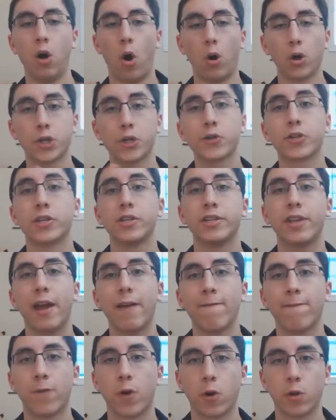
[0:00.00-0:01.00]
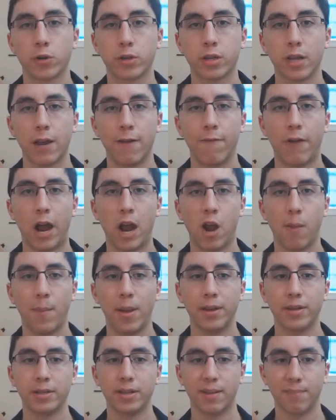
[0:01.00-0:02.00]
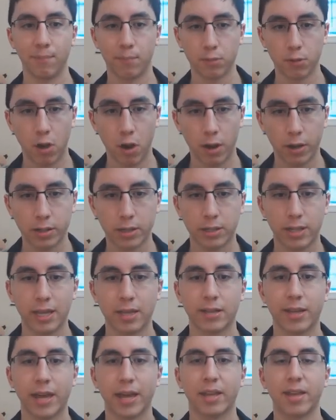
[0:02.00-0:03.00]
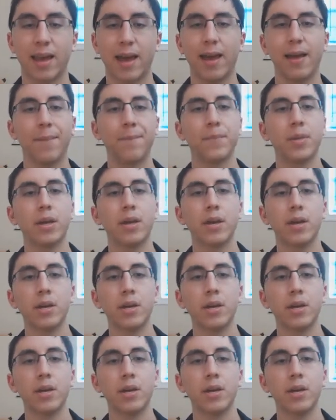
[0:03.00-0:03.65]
all sorts of diverse environments and blocks, things like that.